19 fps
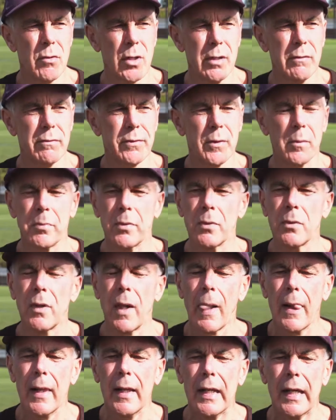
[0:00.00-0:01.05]
running football,
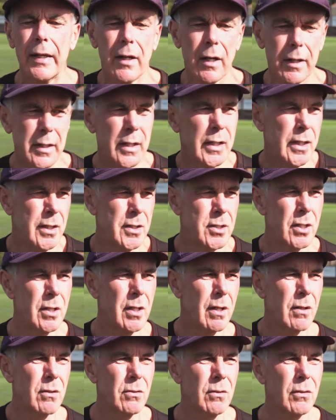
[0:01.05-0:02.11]
and I needed to
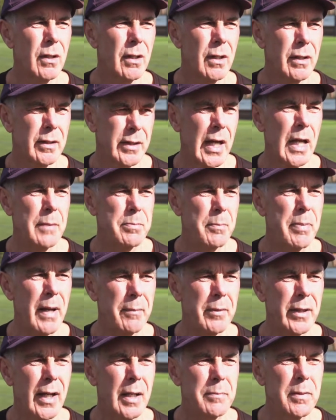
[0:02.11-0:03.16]
know
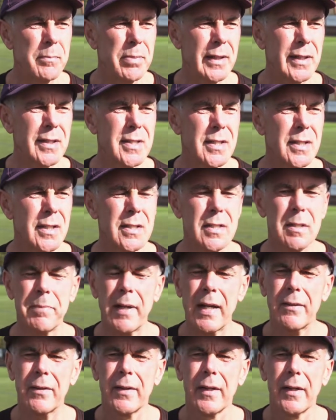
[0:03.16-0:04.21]
about capabilities,
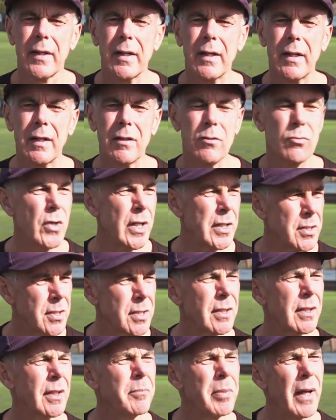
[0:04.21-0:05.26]
about
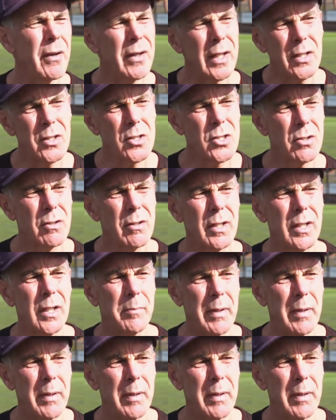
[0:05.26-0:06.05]
risk, about injury,